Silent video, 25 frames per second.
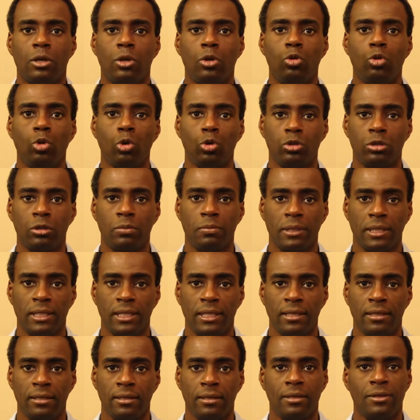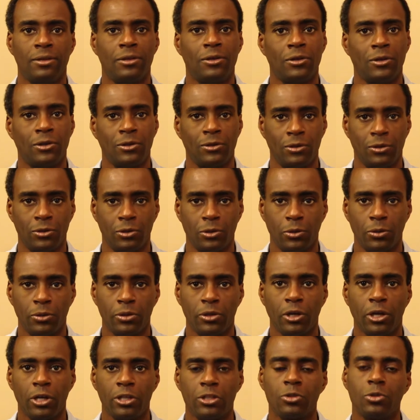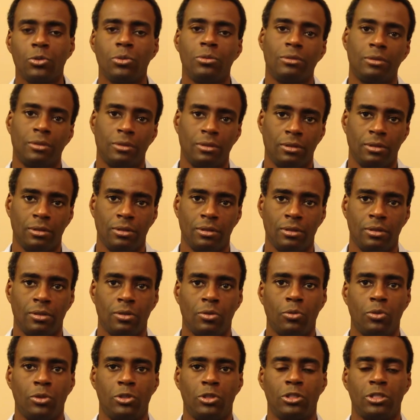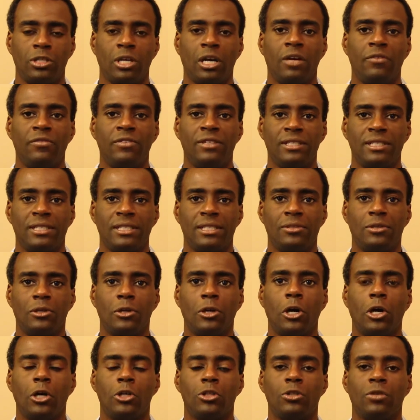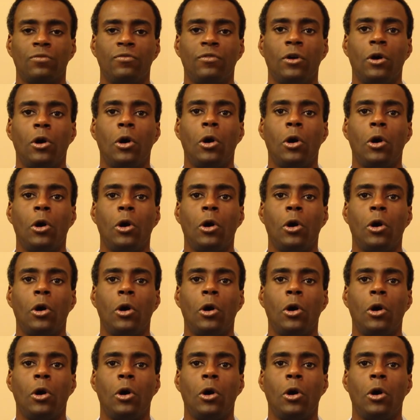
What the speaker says: notably the total cost, which is obviously the cost of